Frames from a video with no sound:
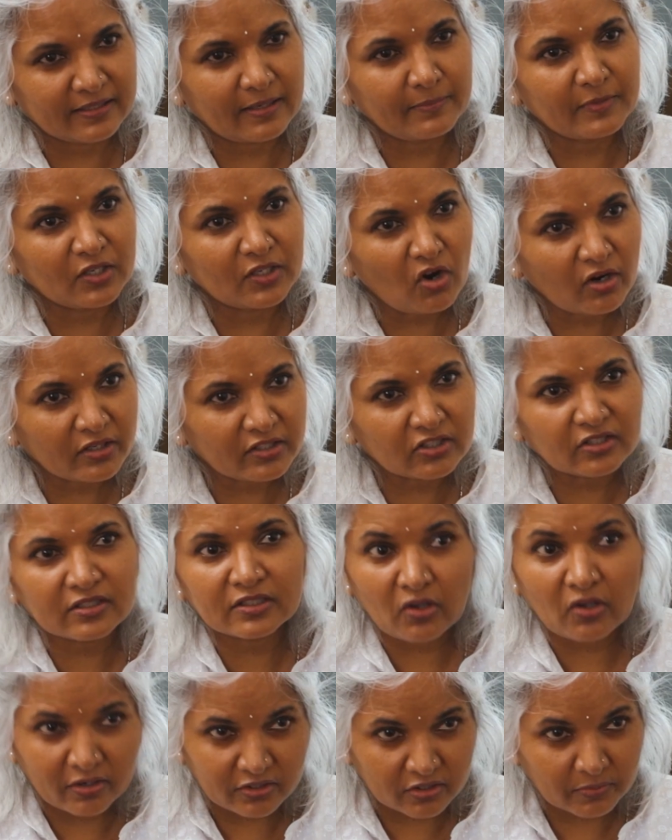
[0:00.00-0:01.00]
I mean, not
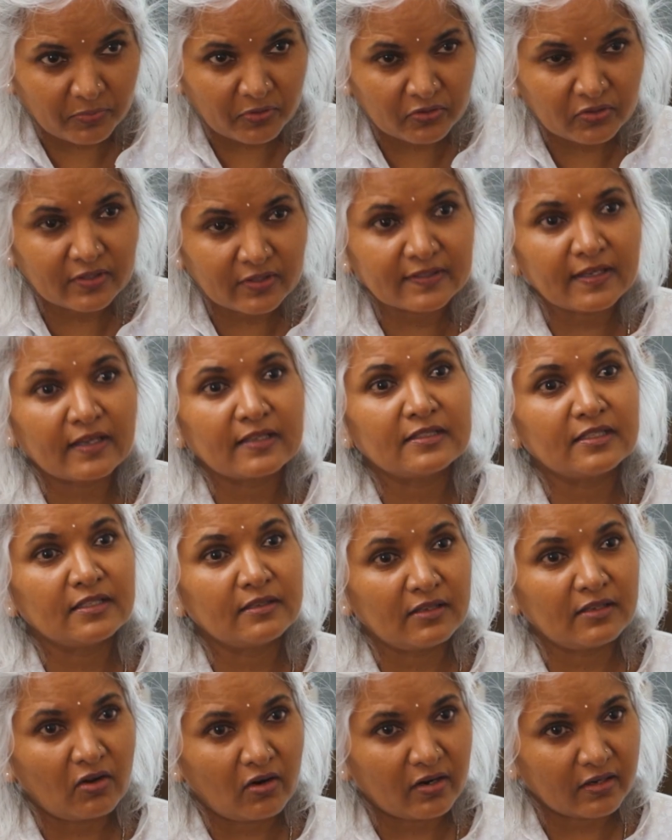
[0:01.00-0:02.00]
just entrepreneurs. I
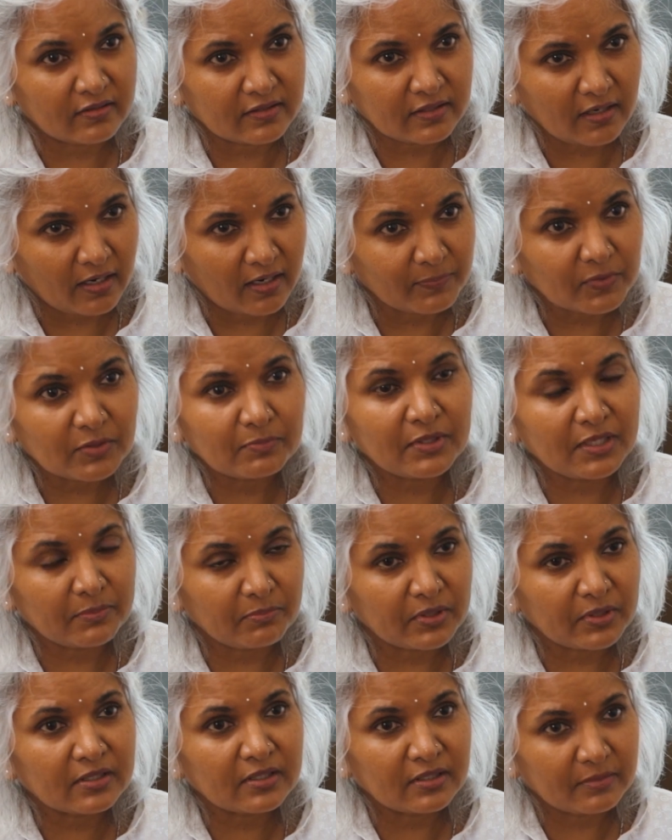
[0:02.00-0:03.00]
see a lot of times
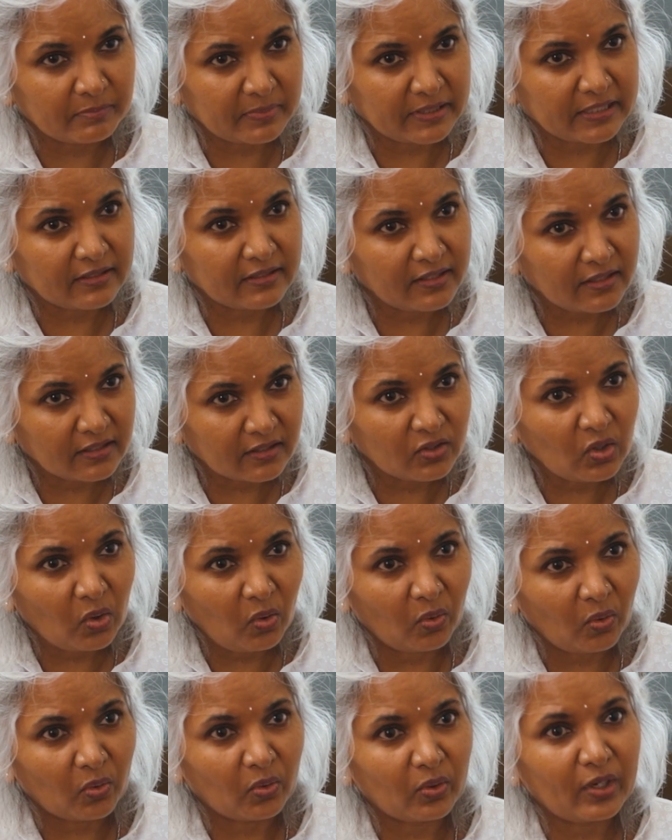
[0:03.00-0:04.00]
people completely
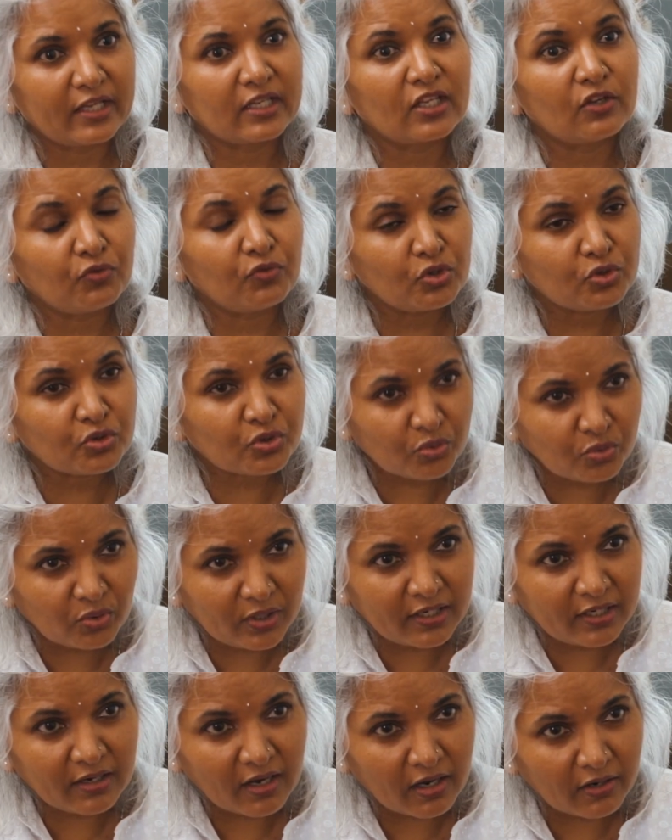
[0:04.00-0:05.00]
ignore. Like if you
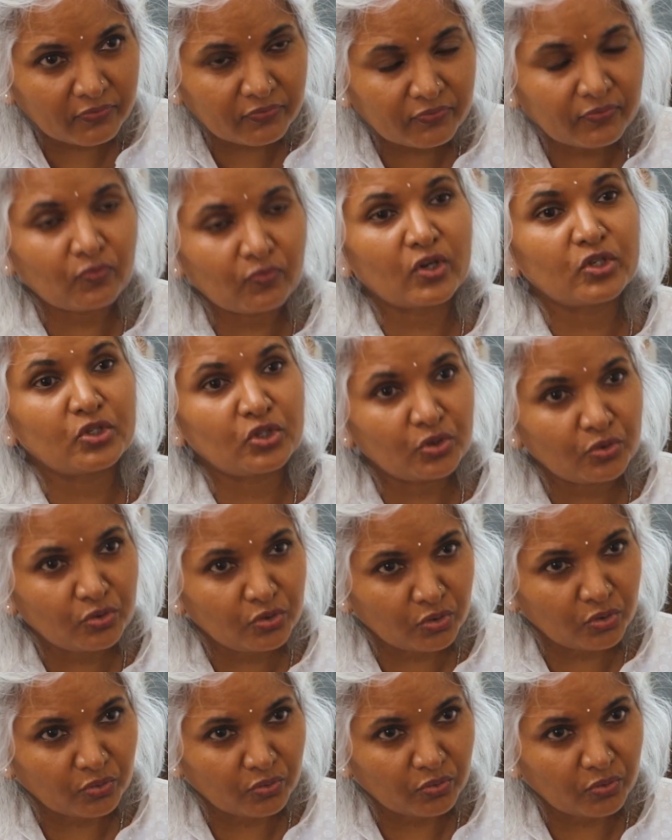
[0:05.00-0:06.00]
truly love what you
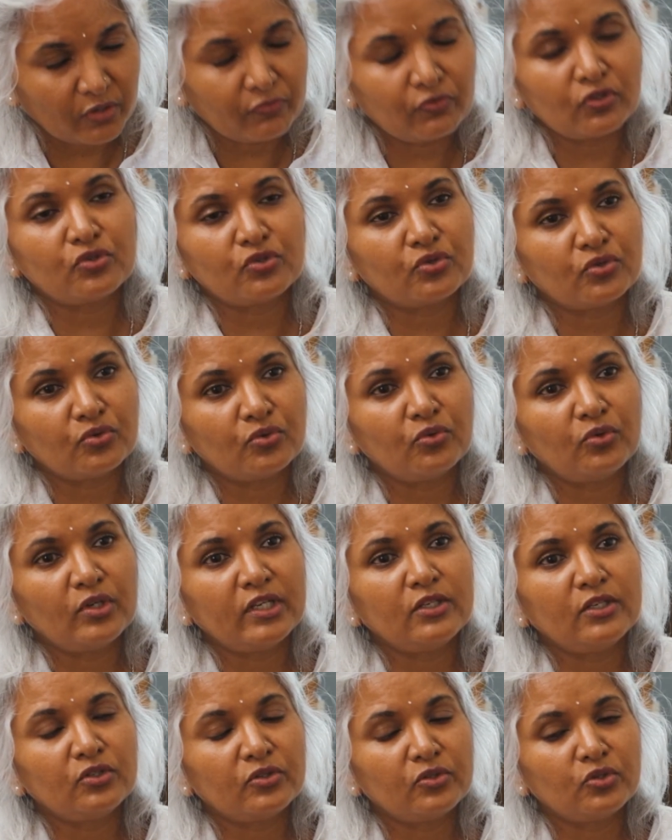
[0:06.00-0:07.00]
do, if you
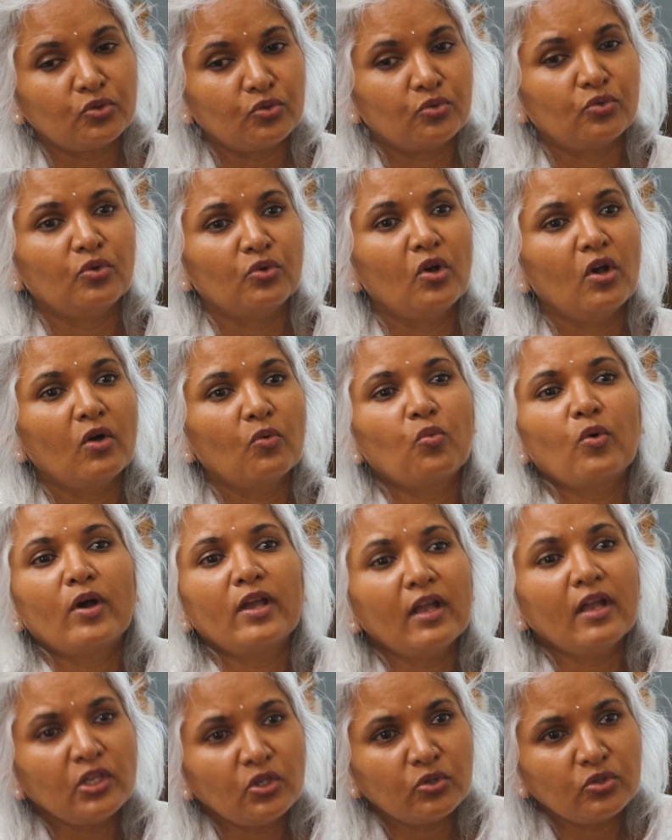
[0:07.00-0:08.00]
truly do, why
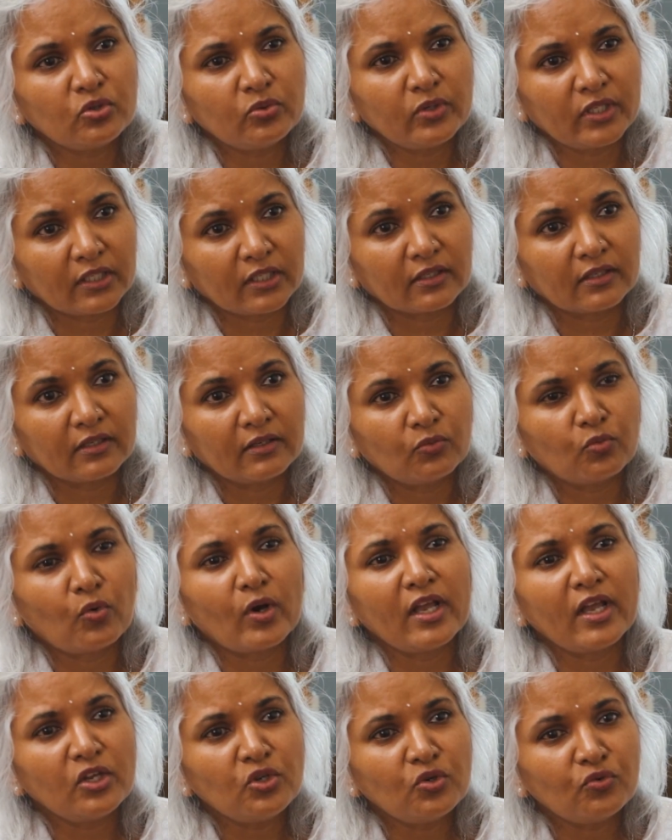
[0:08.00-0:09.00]
are you doing?
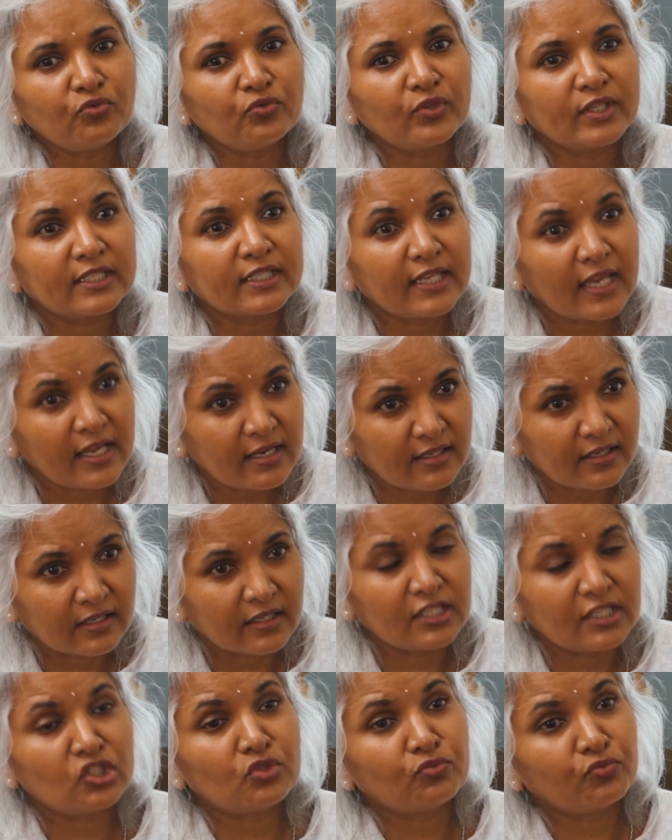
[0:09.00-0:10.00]
Why are you forgetting?
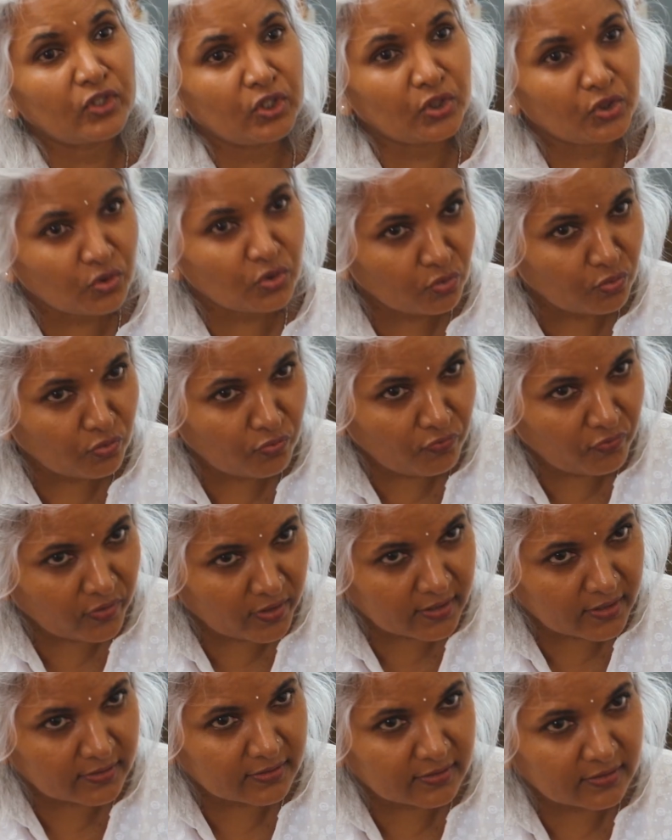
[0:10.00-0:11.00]
It's for you
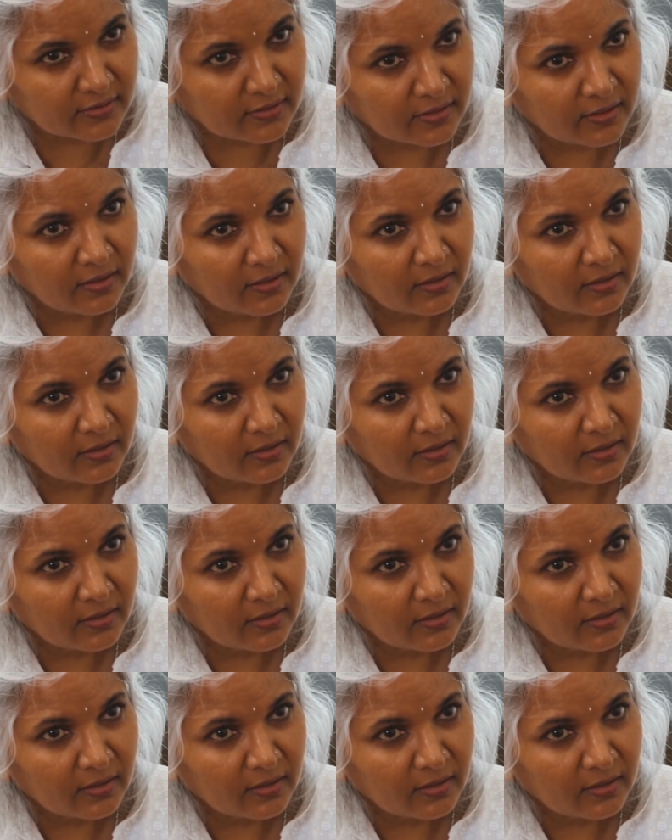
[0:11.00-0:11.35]
first.